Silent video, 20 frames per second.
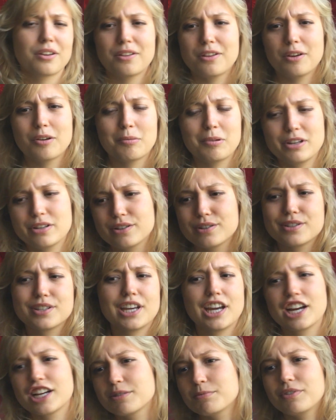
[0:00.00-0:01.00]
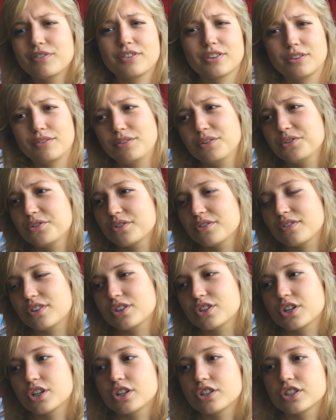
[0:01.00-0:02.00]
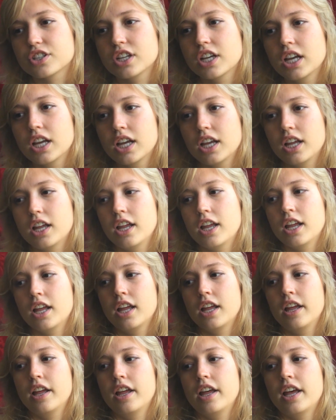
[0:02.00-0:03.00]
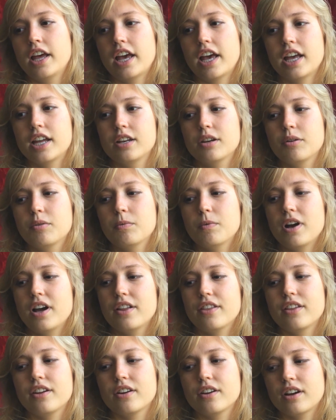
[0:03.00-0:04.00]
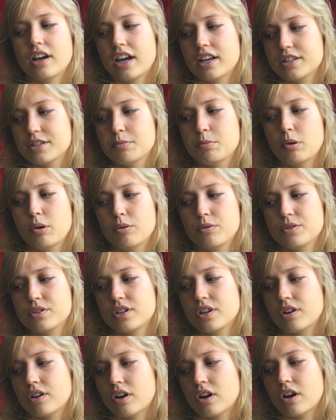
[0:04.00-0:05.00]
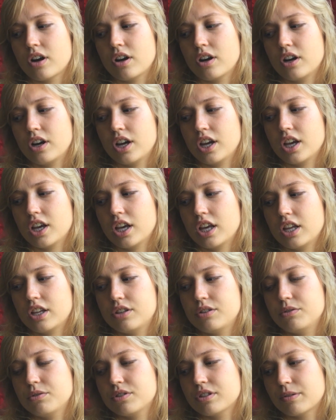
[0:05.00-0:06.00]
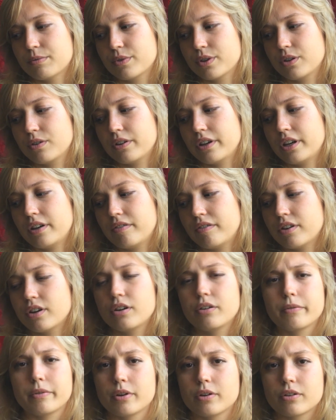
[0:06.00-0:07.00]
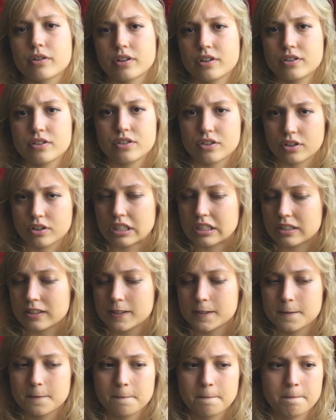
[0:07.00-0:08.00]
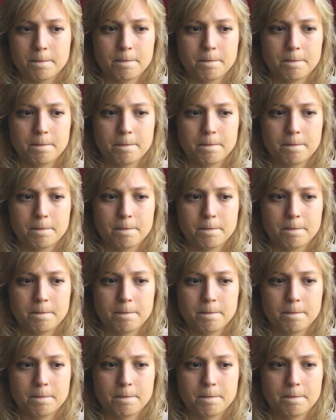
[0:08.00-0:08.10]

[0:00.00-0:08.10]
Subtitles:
the theo majors scares me for the future of the church. And while I suppose there are, to some degree, very real concerns,